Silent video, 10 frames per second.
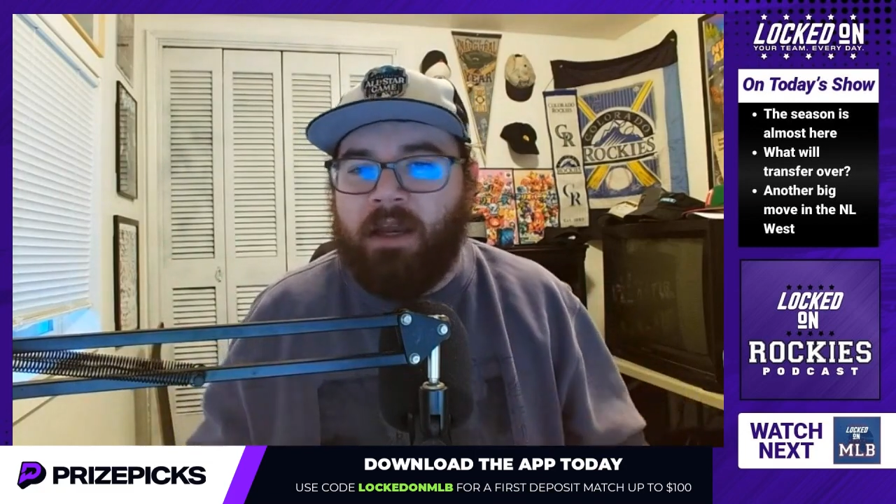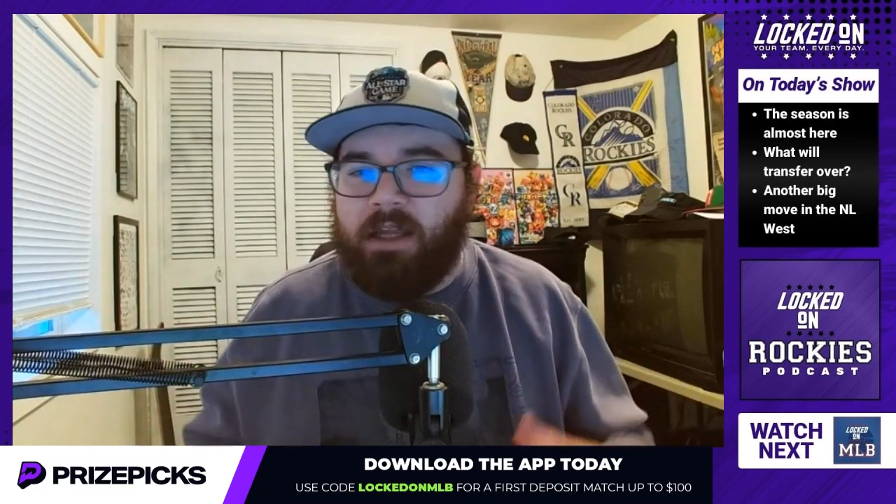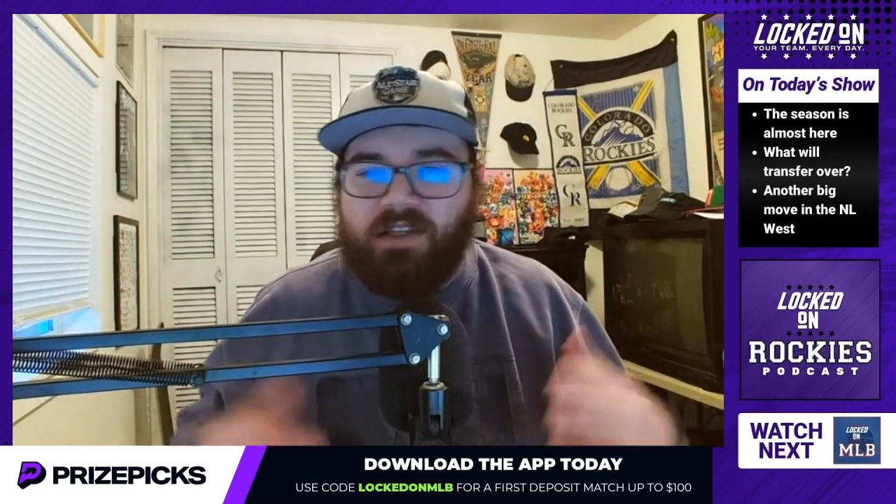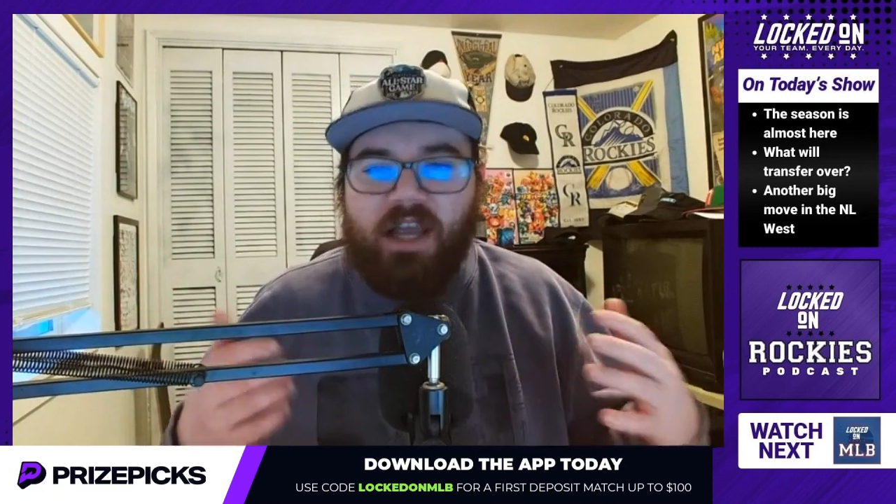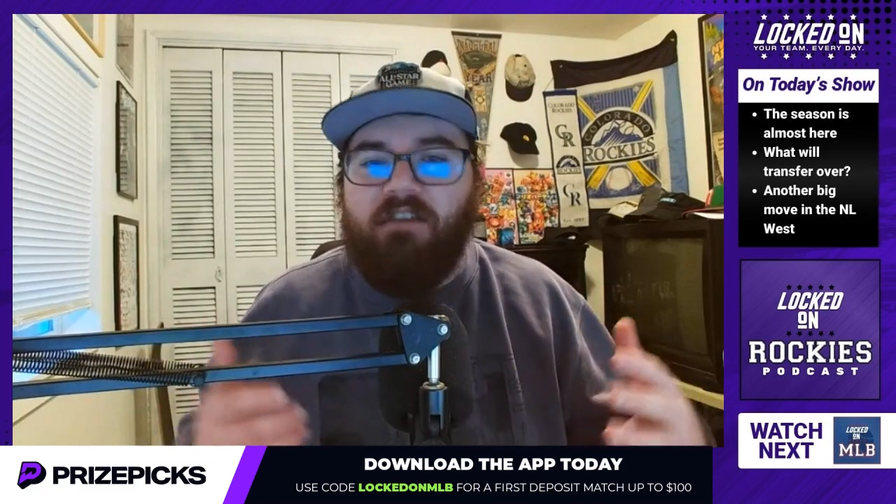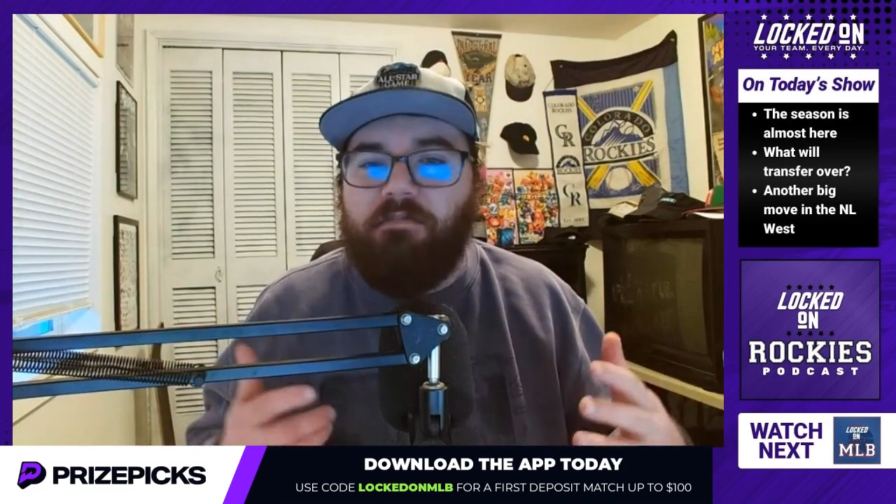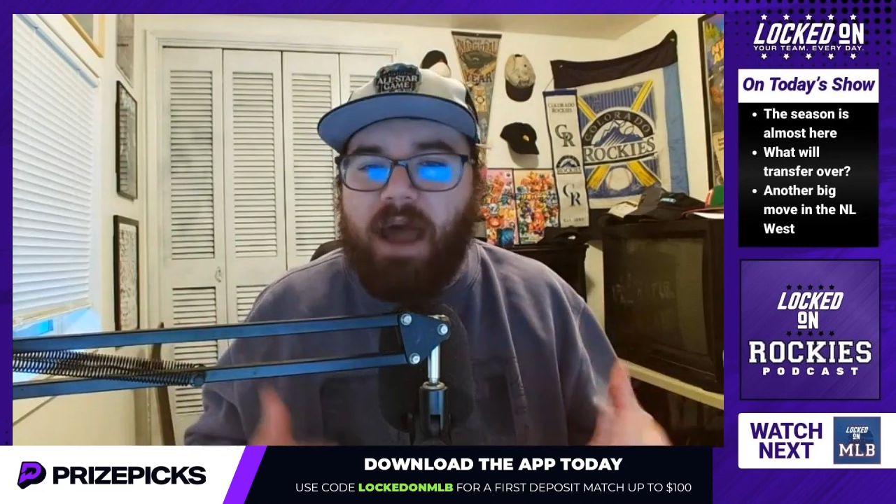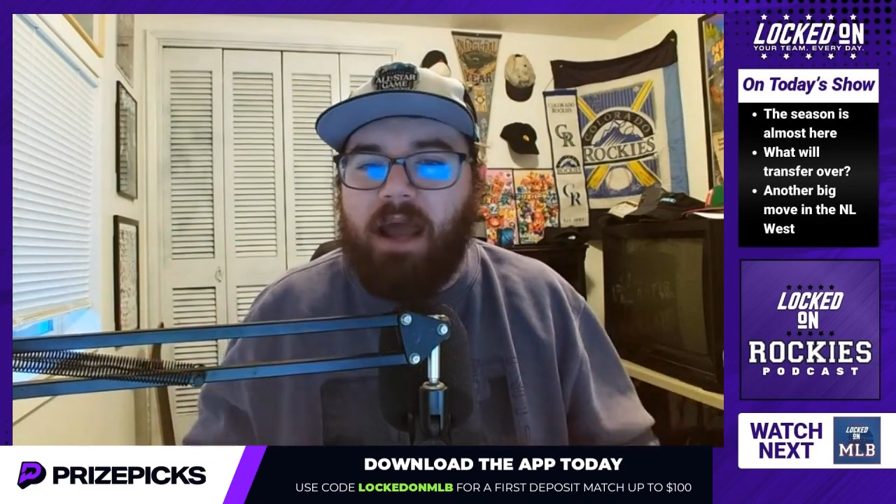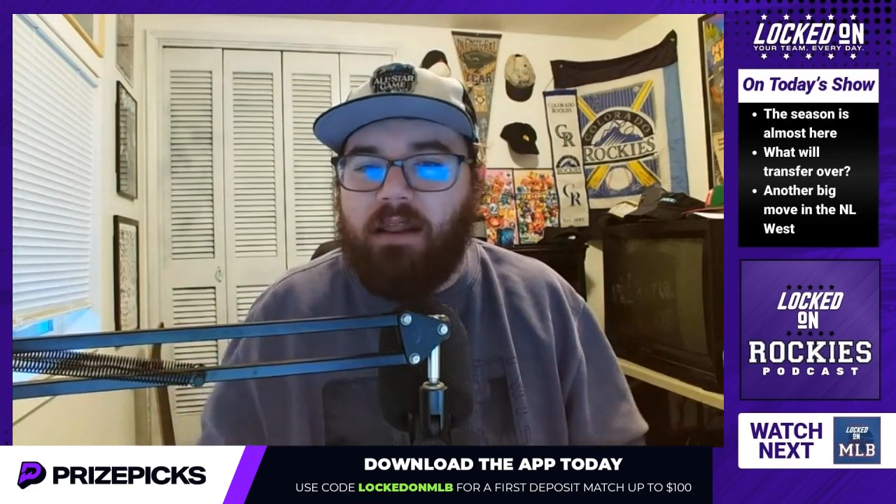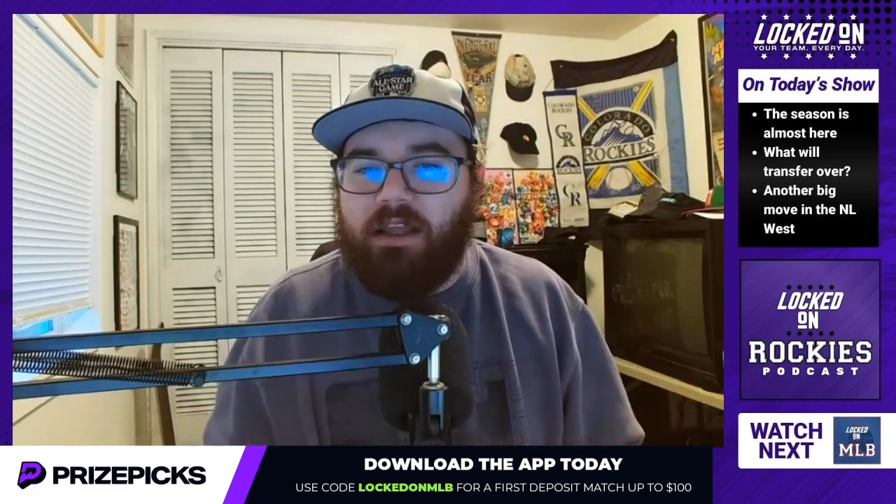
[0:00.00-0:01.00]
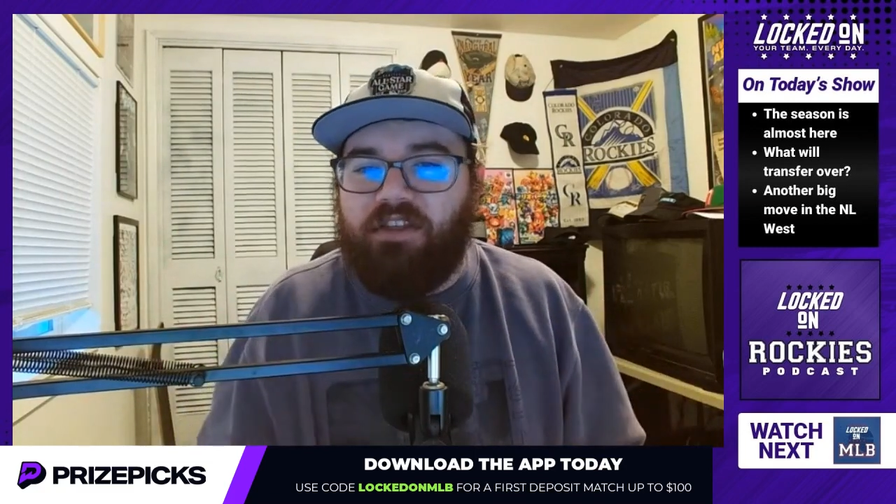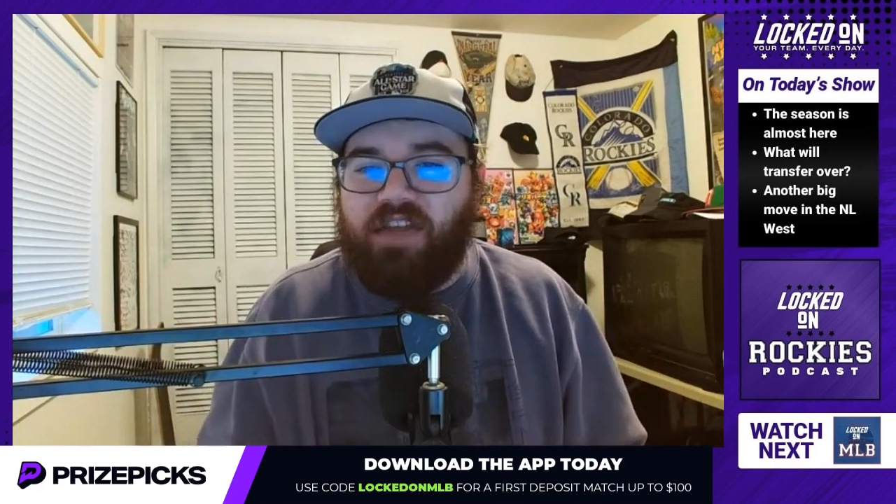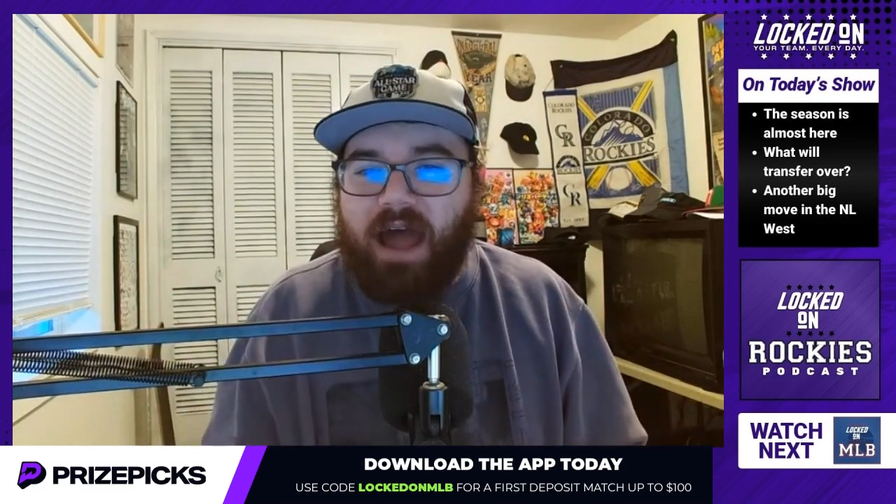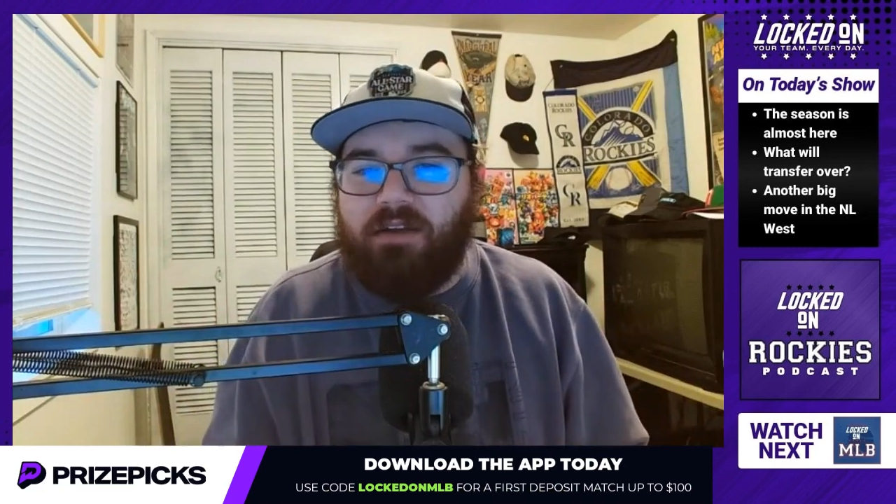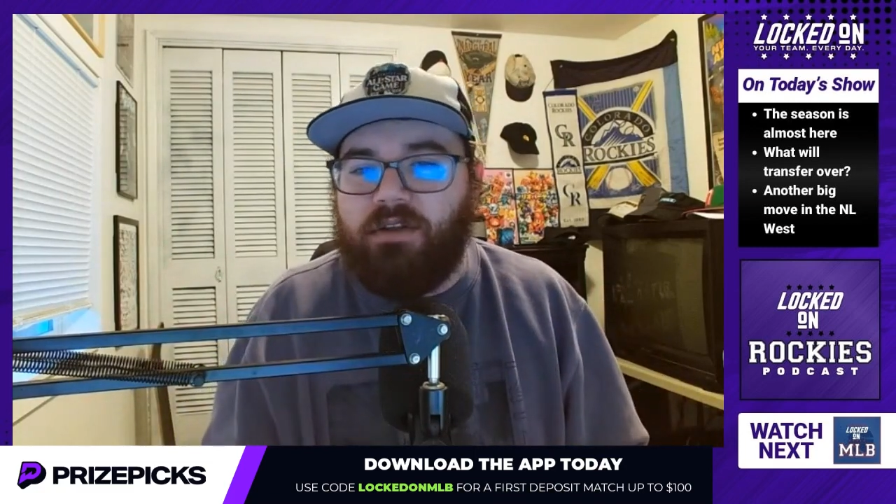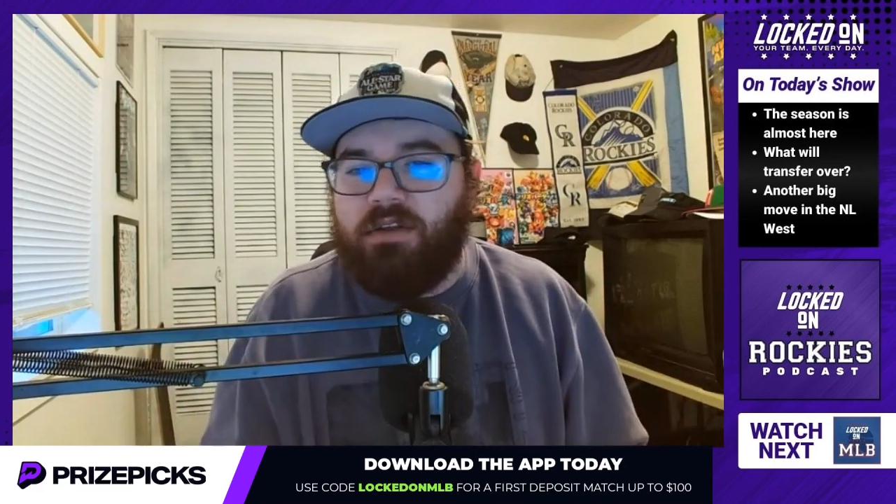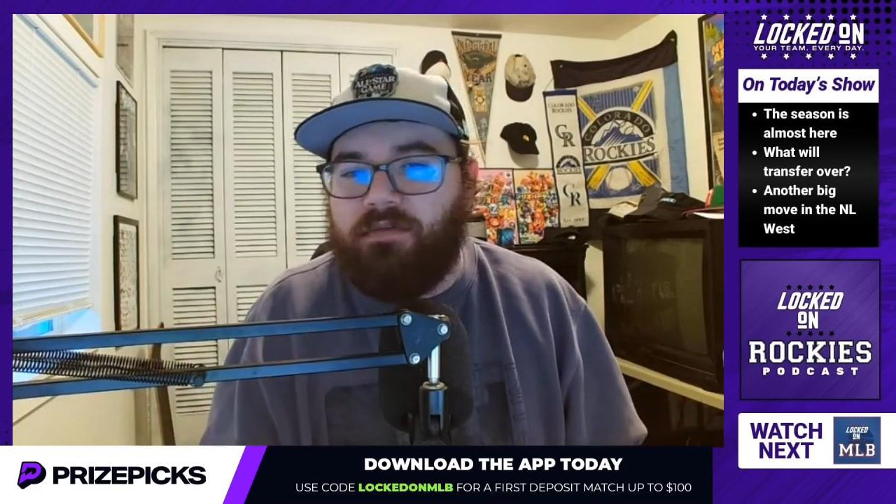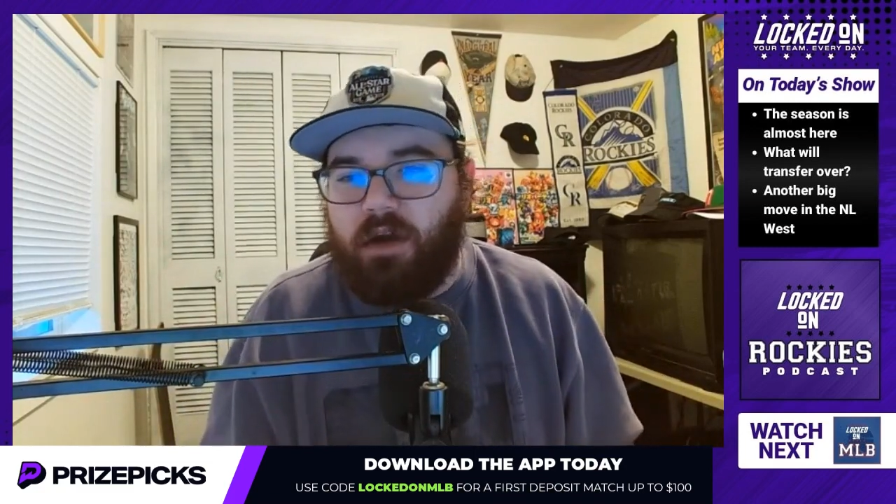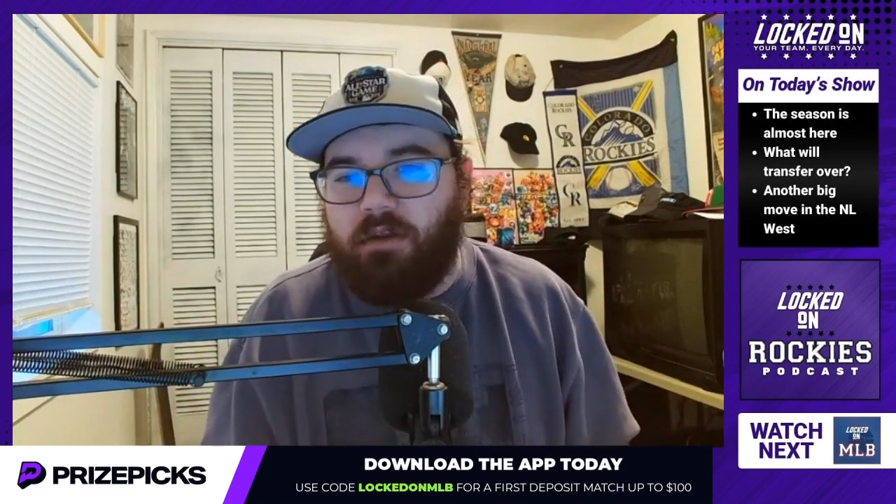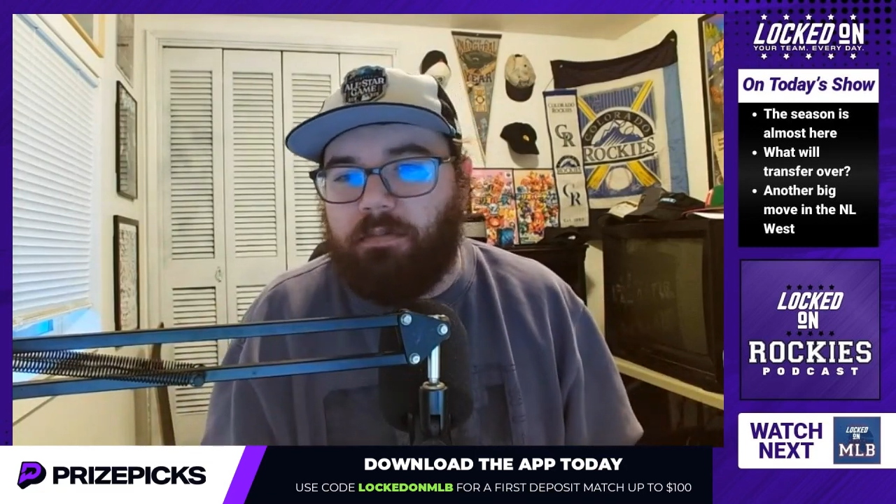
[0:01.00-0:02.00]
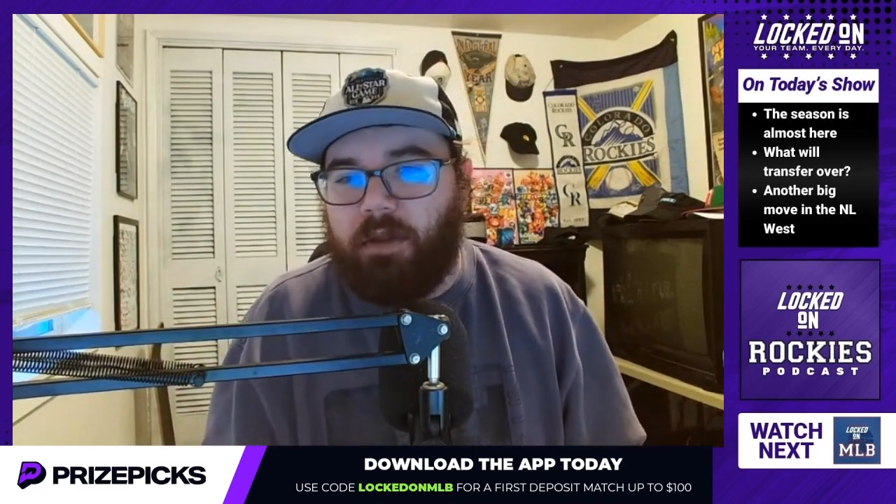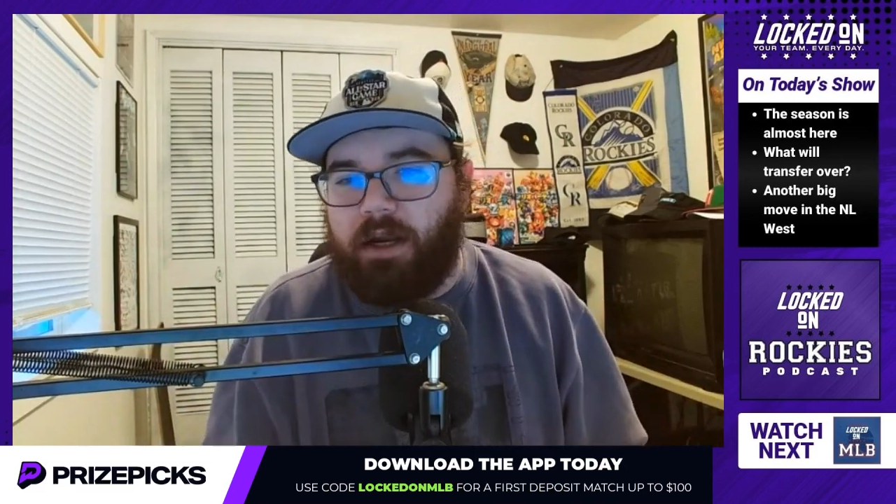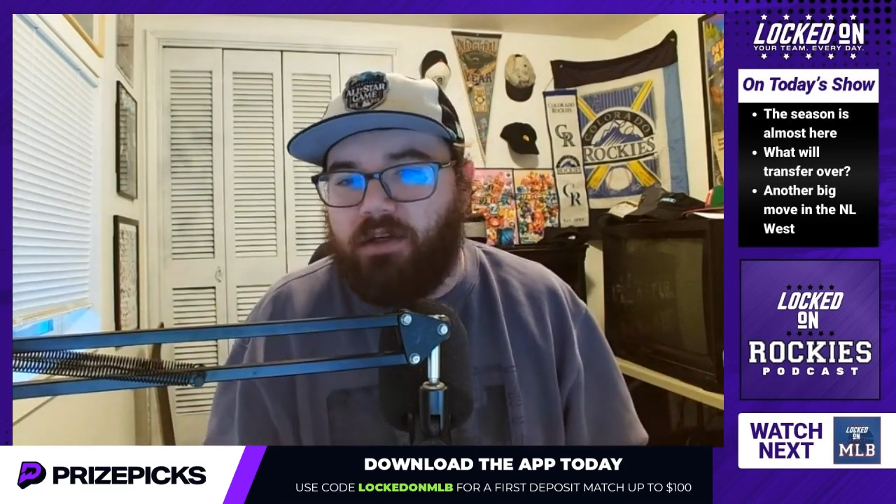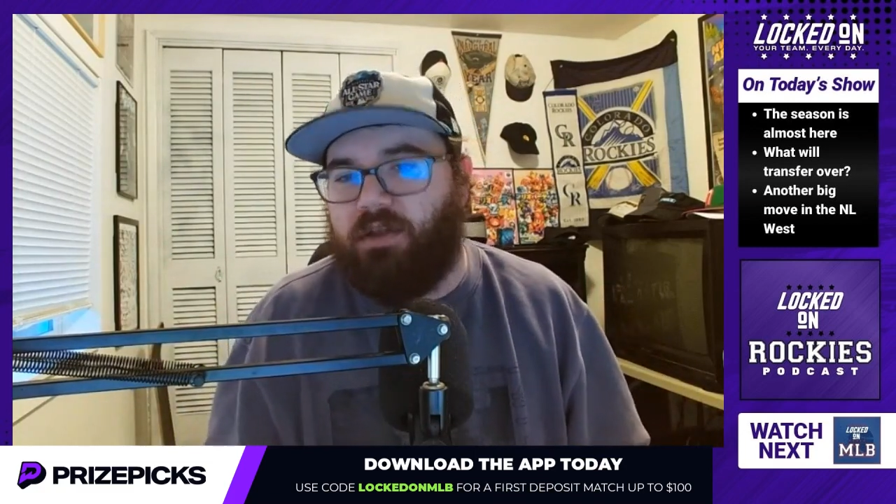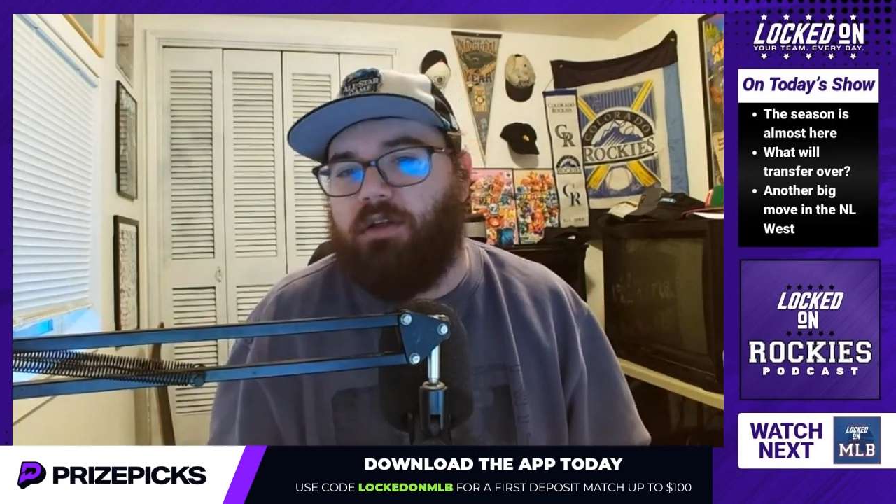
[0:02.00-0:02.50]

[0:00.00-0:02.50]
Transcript: Instead of battling thousands of other players,